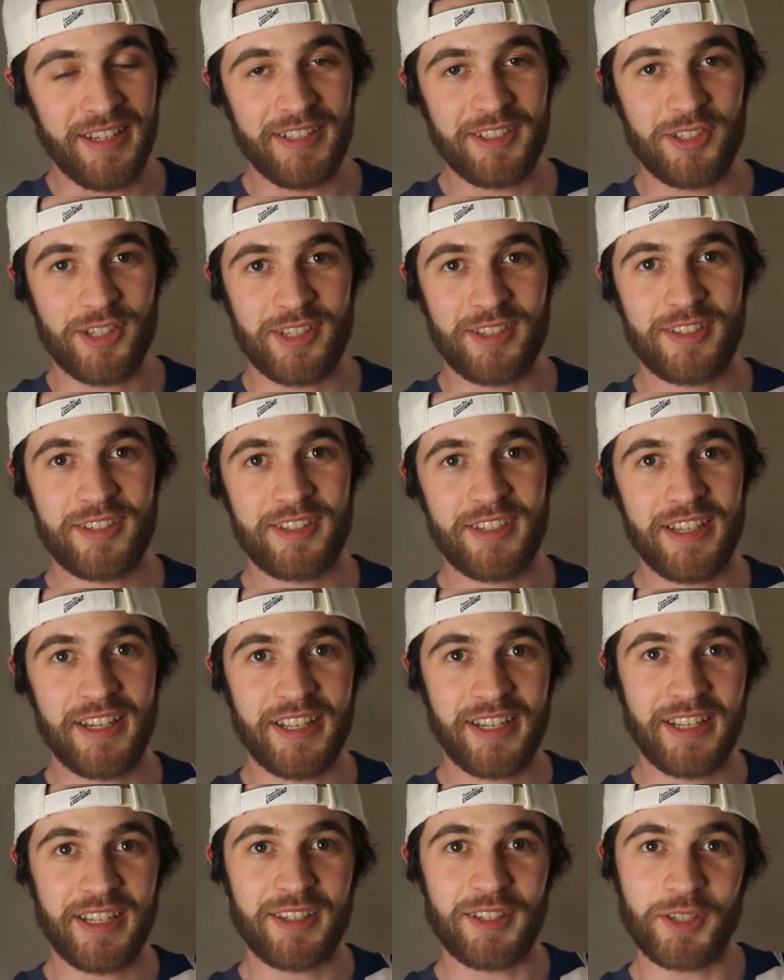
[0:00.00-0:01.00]
just
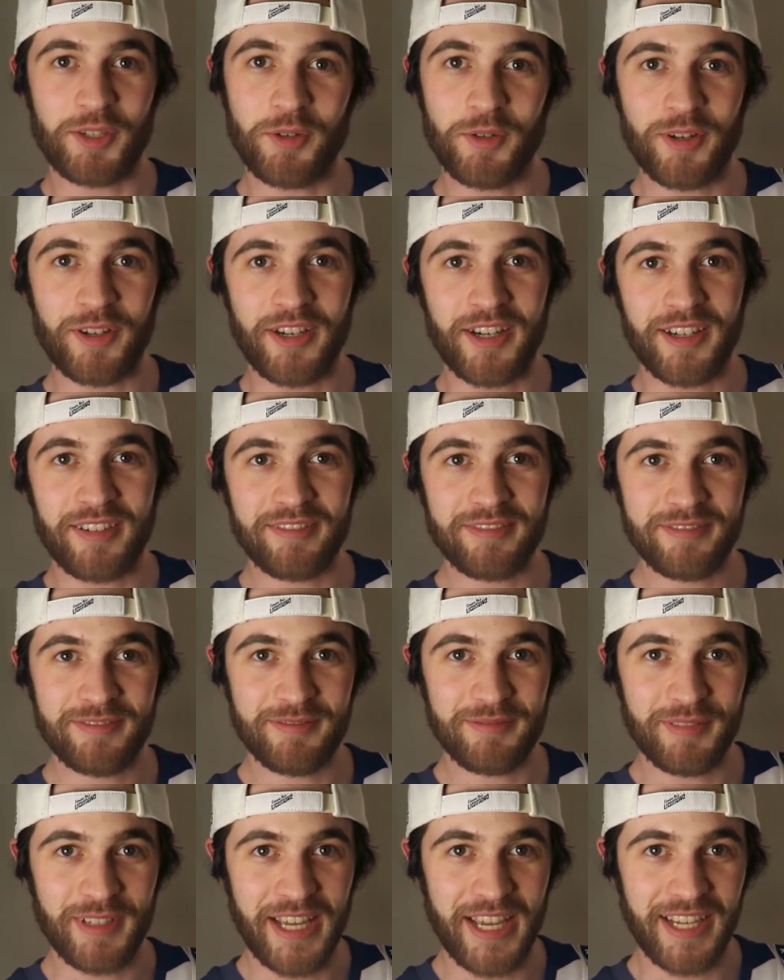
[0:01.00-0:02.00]
sitting in the corner,
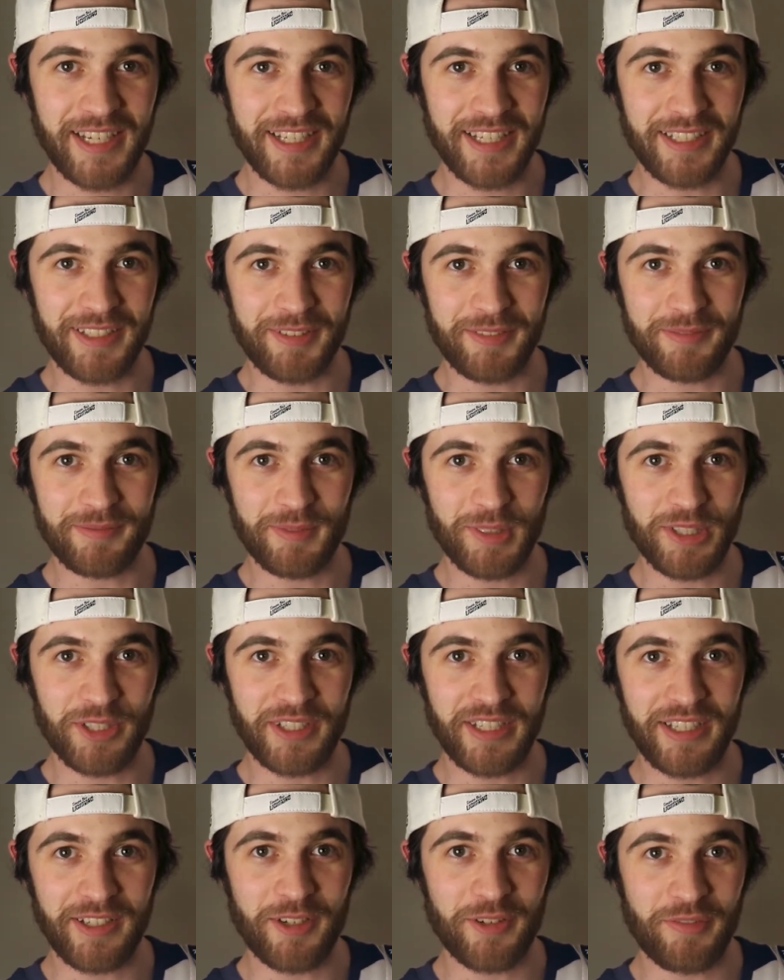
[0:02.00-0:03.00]
hanging,
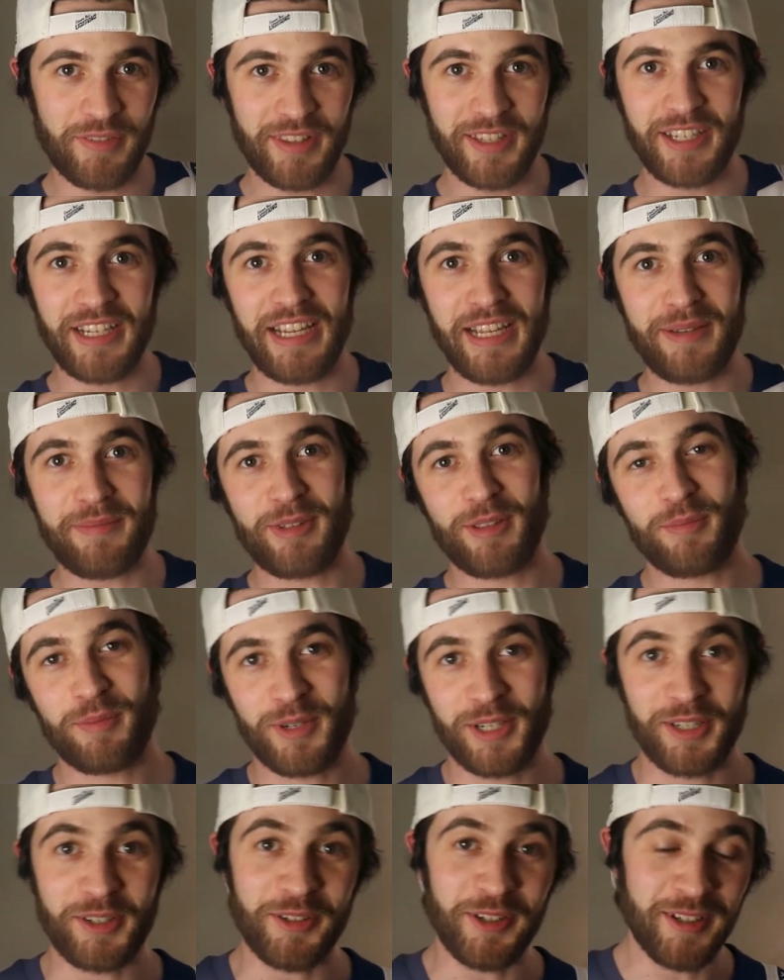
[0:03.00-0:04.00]
looking over the game. It's
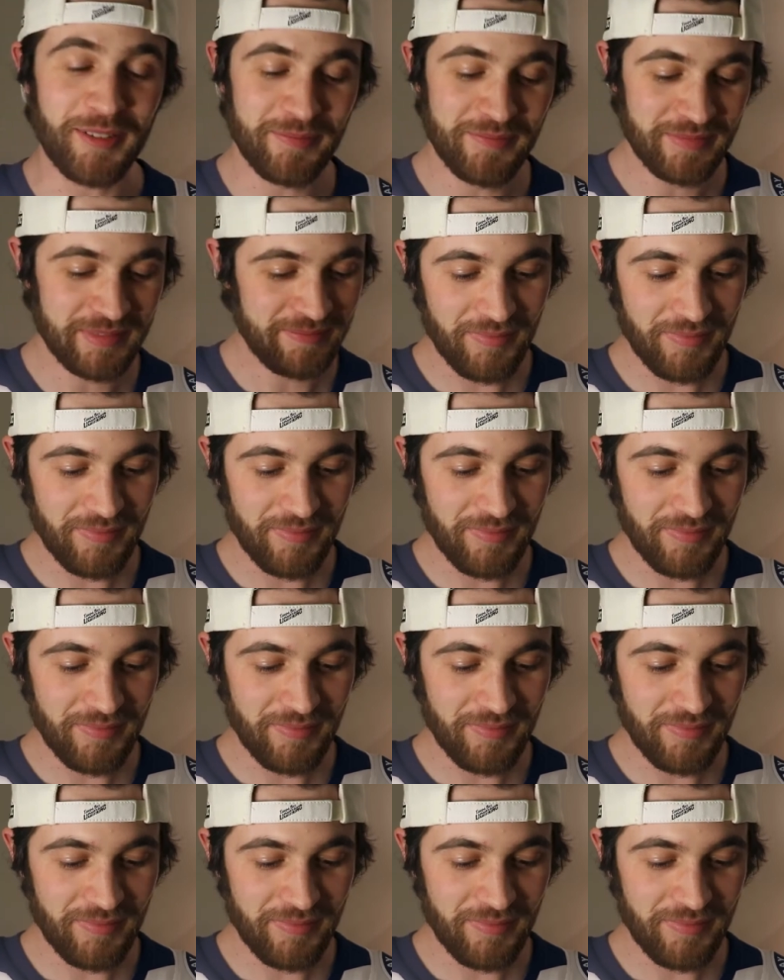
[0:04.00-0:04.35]
pretty cool.